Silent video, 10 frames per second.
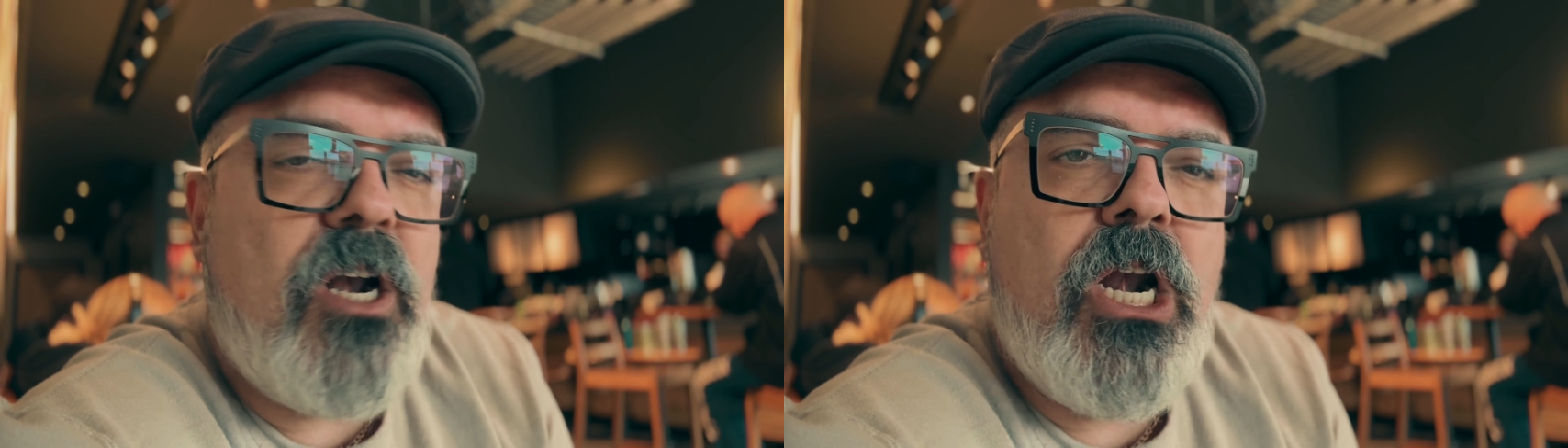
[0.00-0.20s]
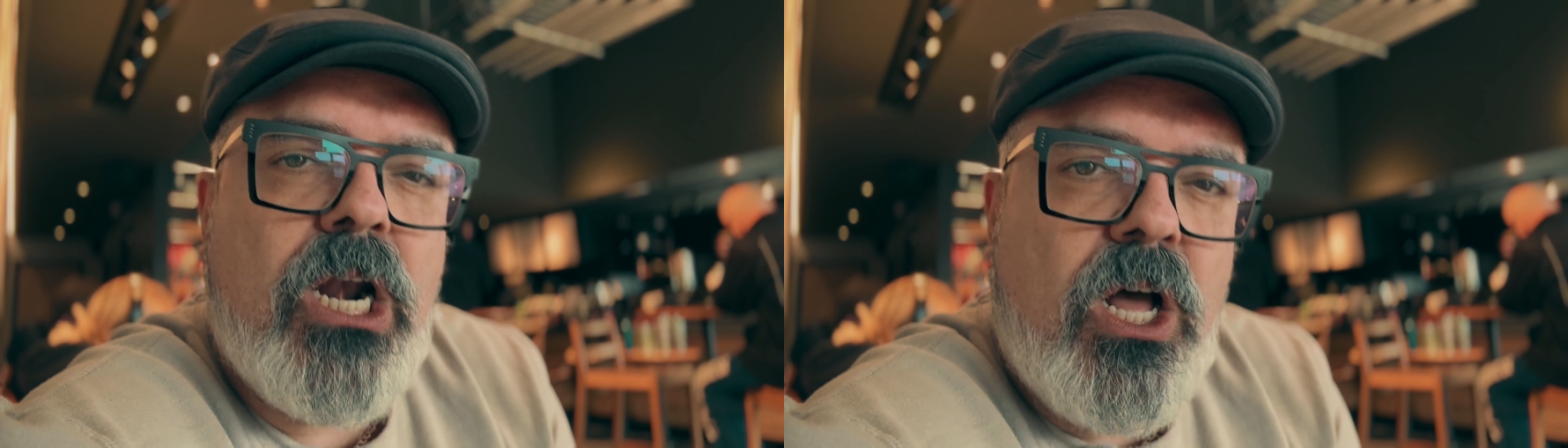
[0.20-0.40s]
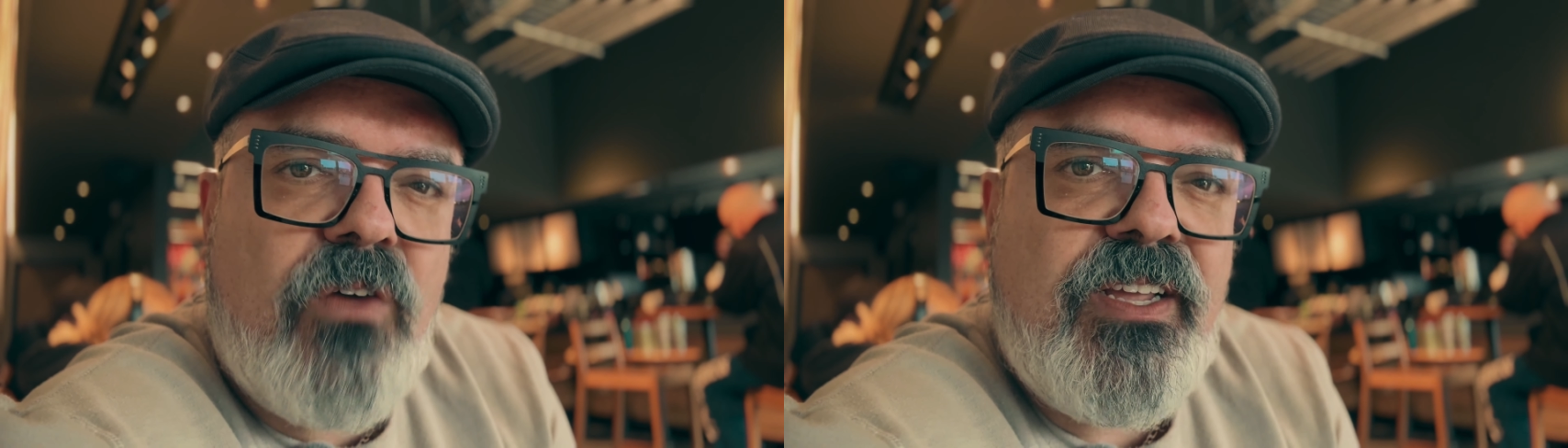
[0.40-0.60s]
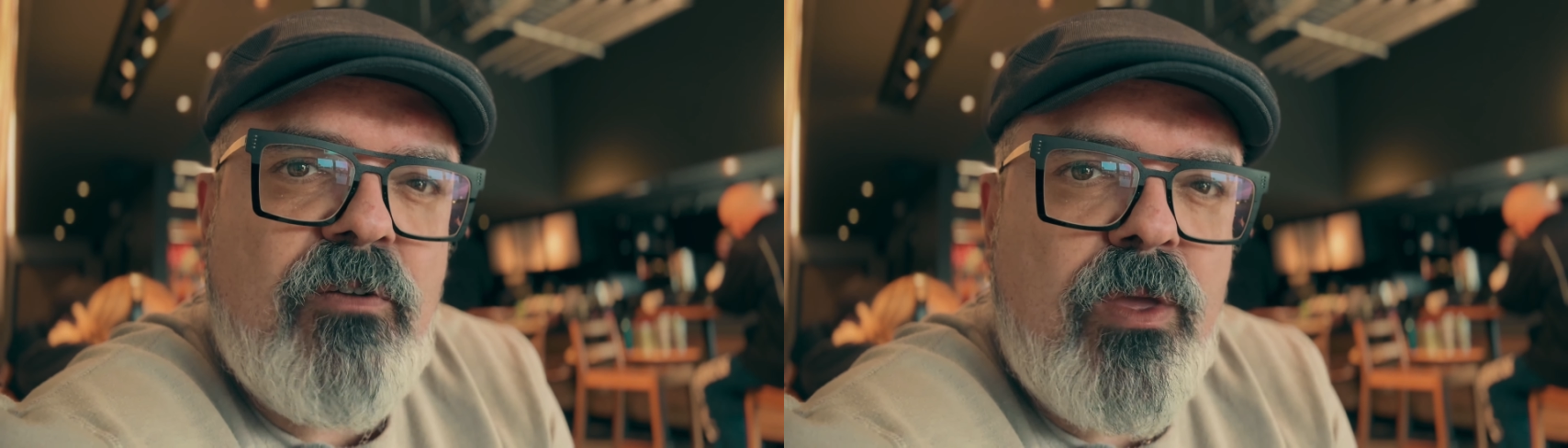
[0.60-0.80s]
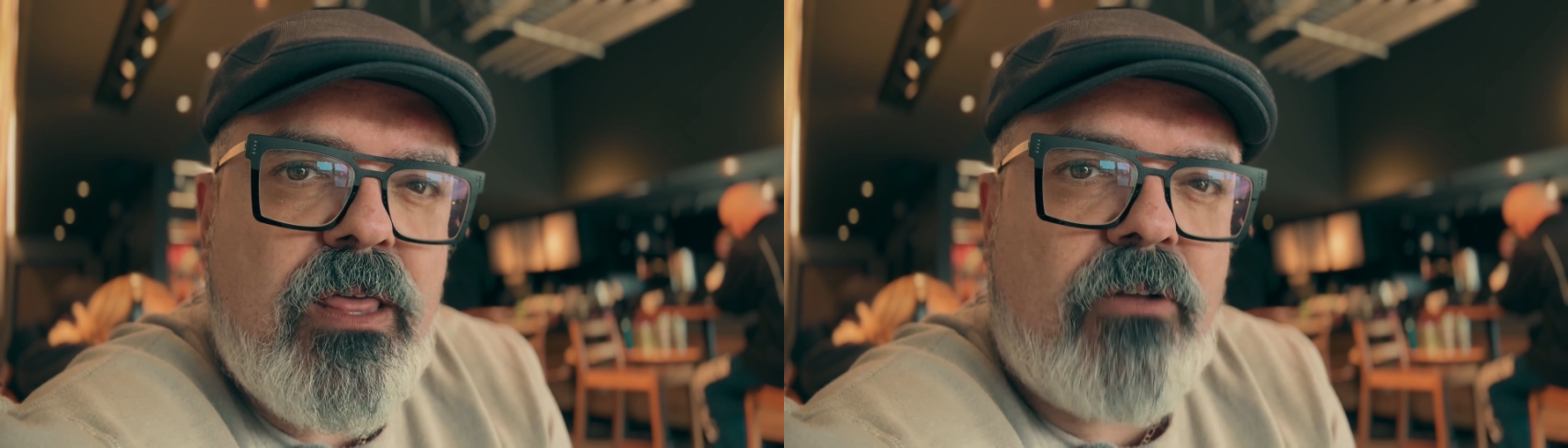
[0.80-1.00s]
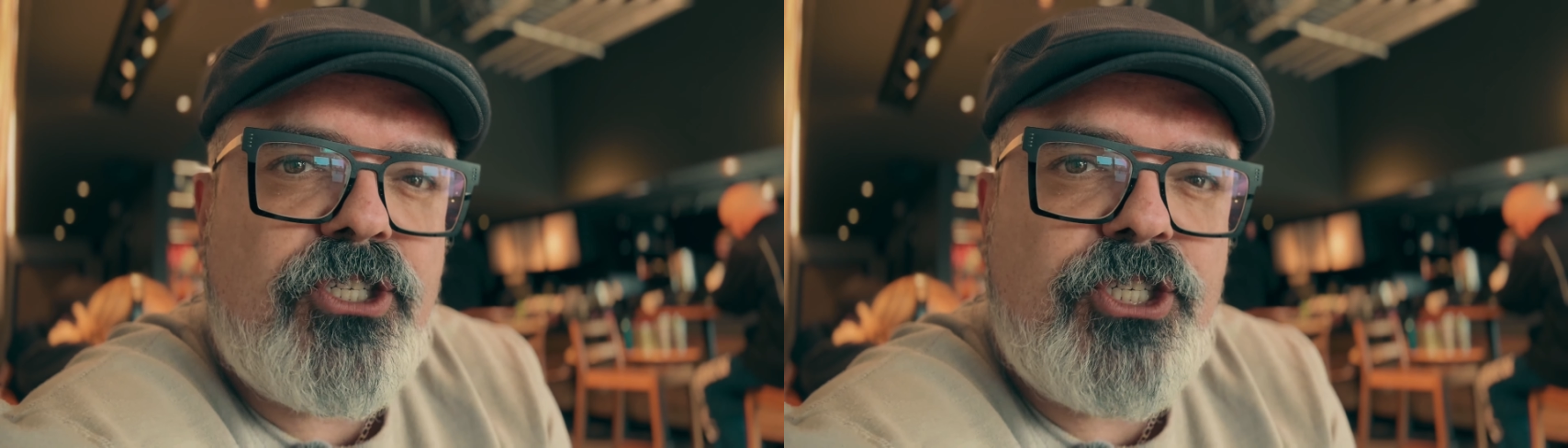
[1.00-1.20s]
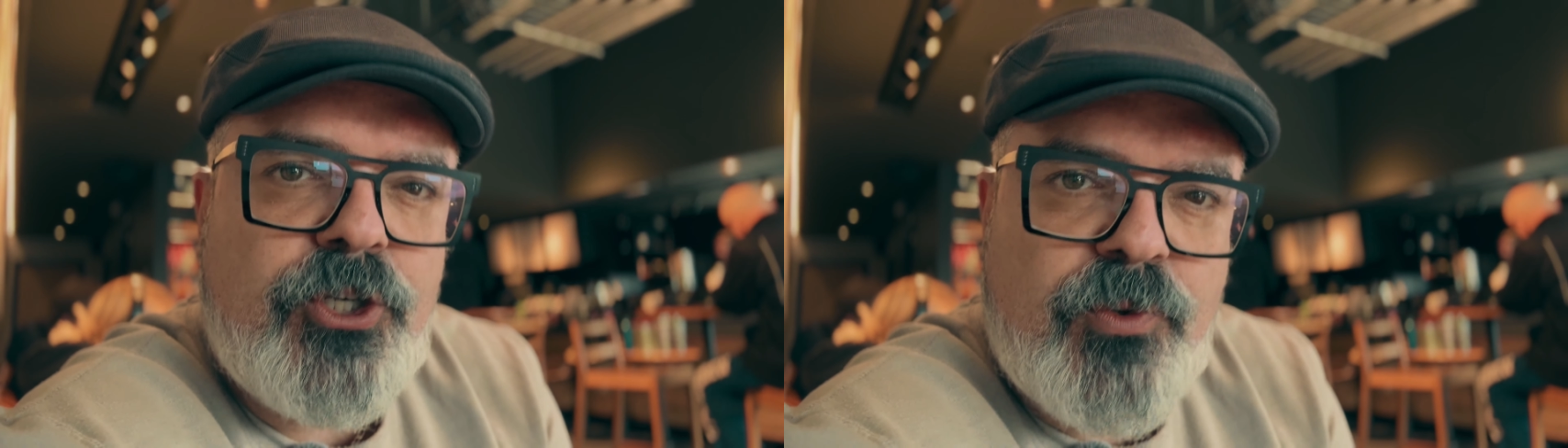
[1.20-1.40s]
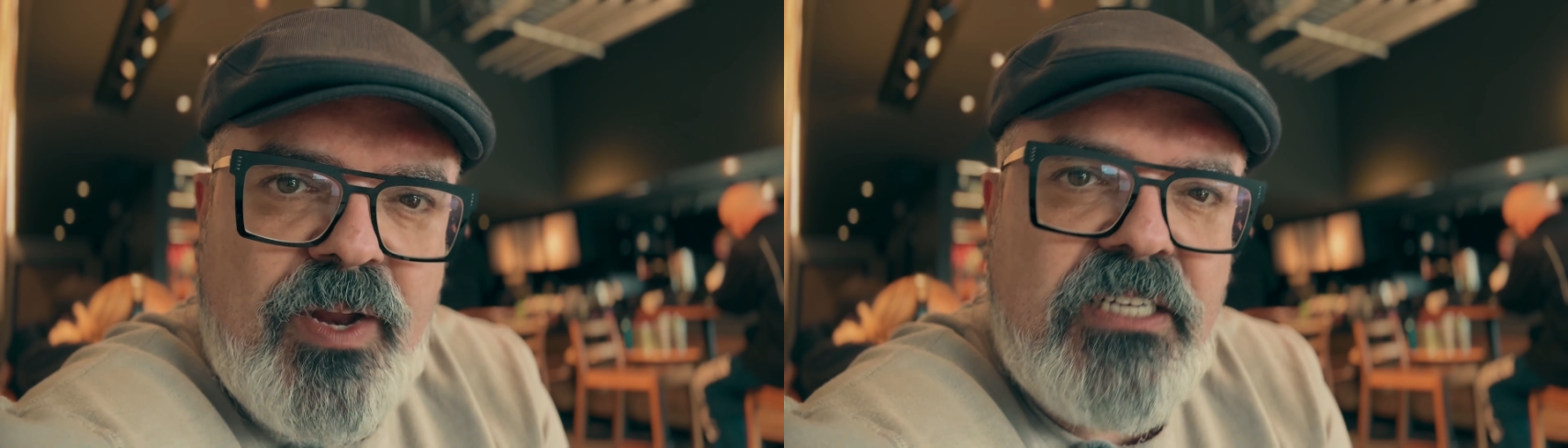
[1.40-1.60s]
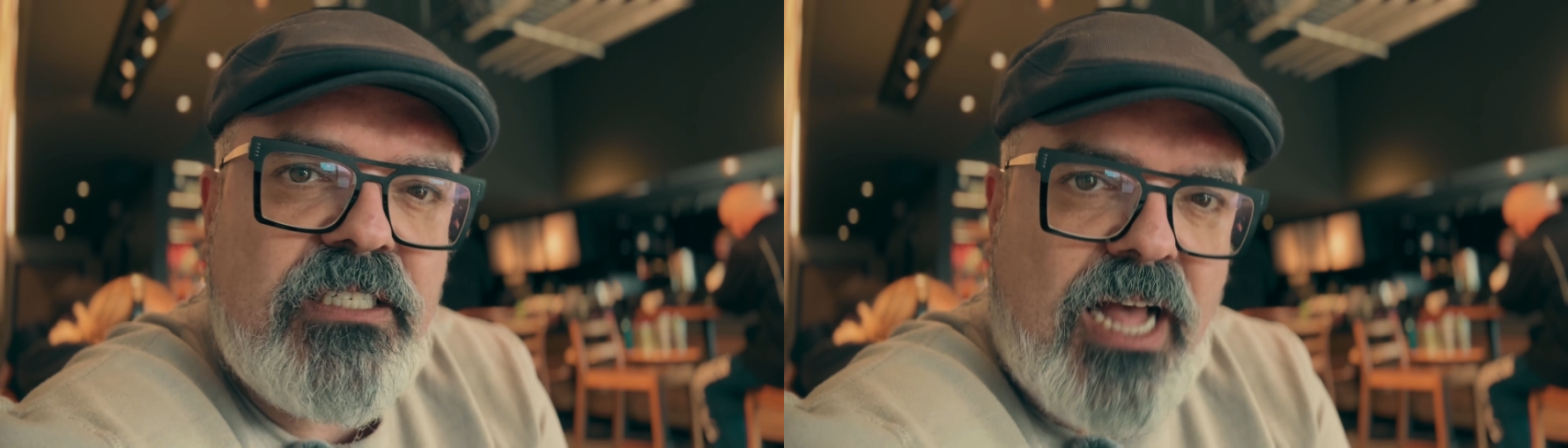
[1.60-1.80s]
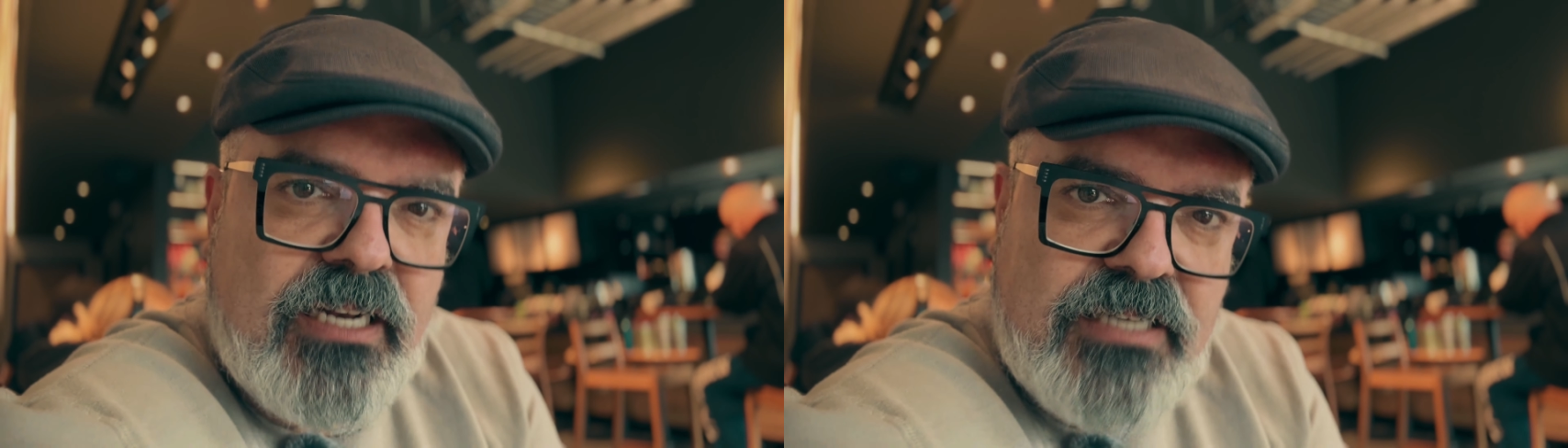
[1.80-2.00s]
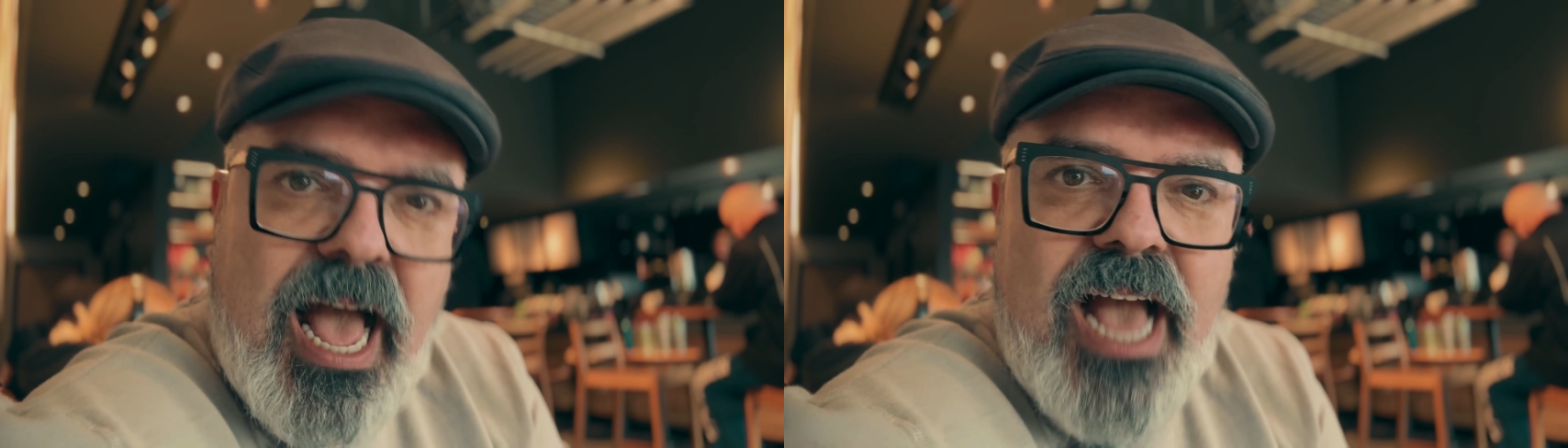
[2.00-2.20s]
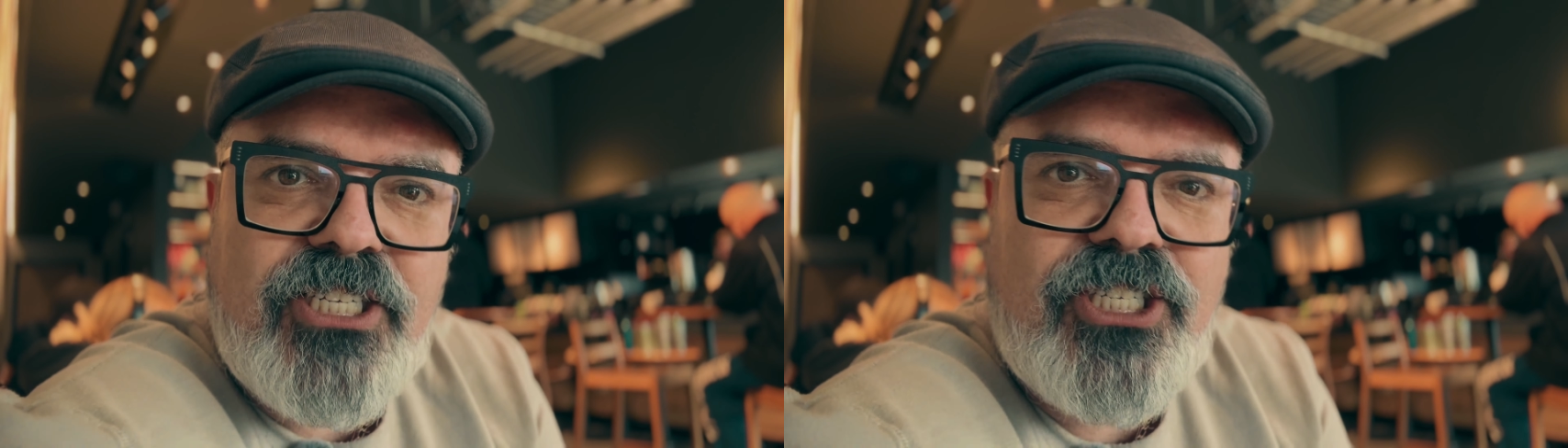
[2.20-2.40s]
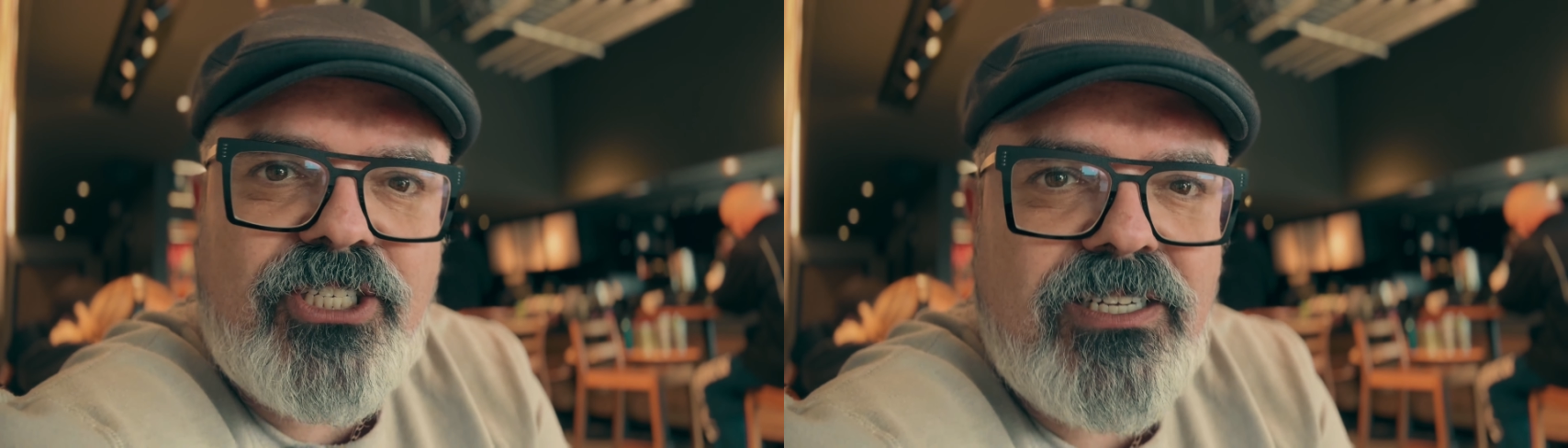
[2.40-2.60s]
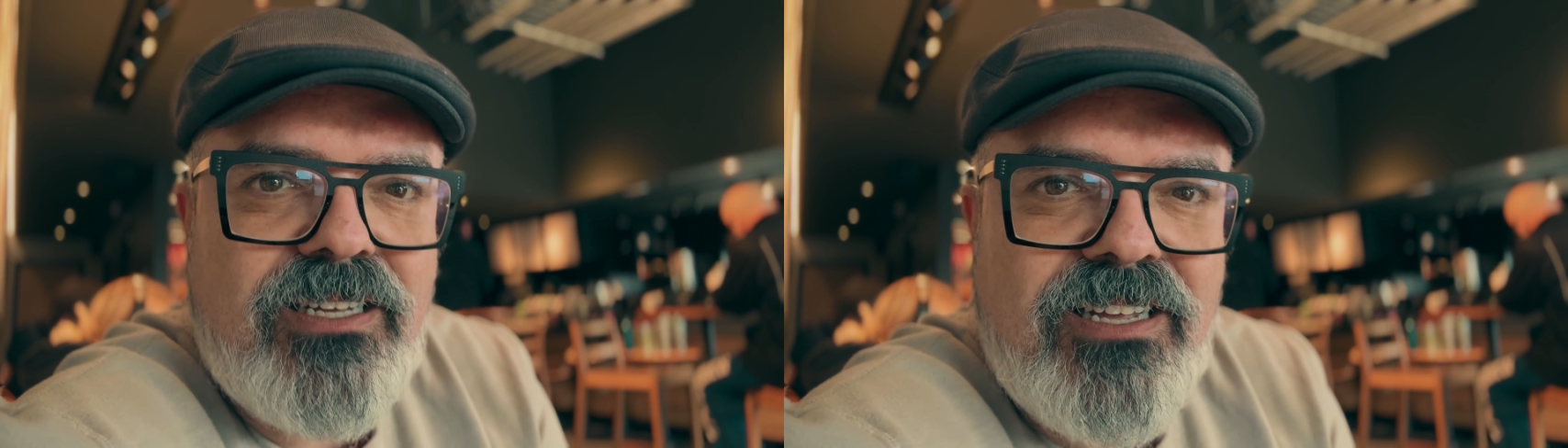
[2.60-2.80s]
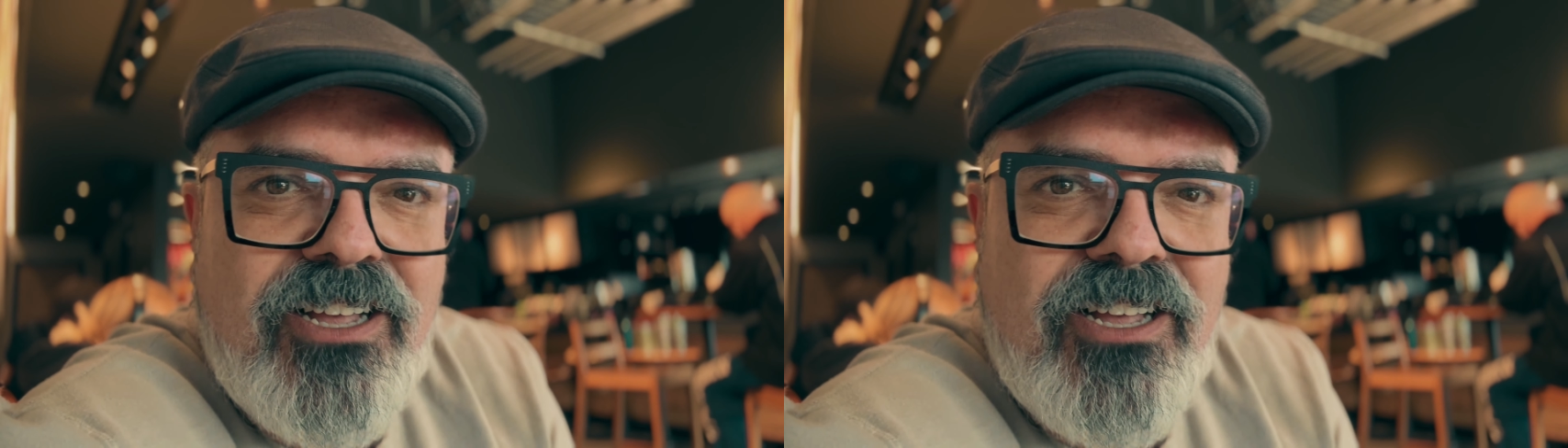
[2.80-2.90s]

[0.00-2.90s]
loving without strings attached.